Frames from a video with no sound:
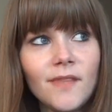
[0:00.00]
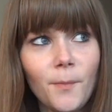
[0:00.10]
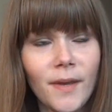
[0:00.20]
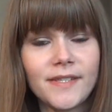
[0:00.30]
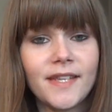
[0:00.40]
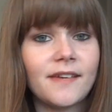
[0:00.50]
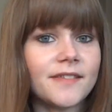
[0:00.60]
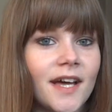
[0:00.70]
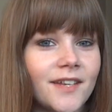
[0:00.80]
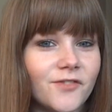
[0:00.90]
My style's
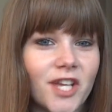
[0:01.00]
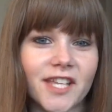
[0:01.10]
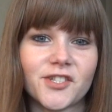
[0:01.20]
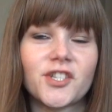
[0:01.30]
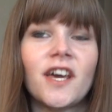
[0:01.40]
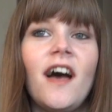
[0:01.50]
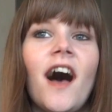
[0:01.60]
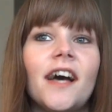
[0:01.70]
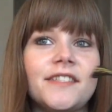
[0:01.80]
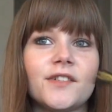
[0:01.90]
kind of changed.
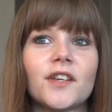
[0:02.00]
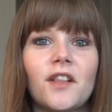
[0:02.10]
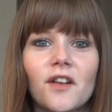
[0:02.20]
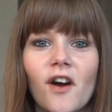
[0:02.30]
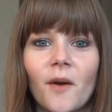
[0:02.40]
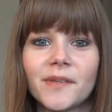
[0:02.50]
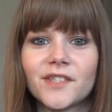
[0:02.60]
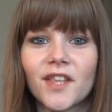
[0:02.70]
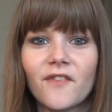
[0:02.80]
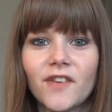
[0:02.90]
I still get a lot of comments
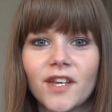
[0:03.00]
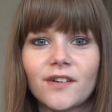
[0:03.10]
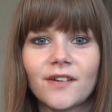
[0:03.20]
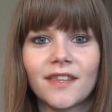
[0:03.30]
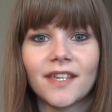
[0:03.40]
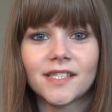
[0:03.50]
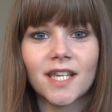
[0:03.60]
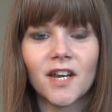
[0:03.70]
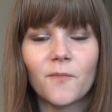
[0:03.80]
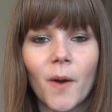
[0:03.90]
on that video. I think it's
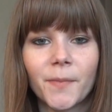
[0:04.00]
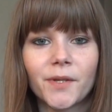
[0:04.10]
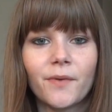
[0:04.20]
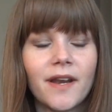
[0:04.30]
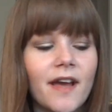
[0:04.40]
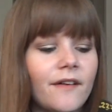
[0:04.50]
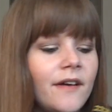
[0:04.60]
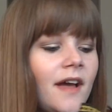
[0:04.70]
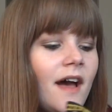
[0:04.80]
kind of popular right now,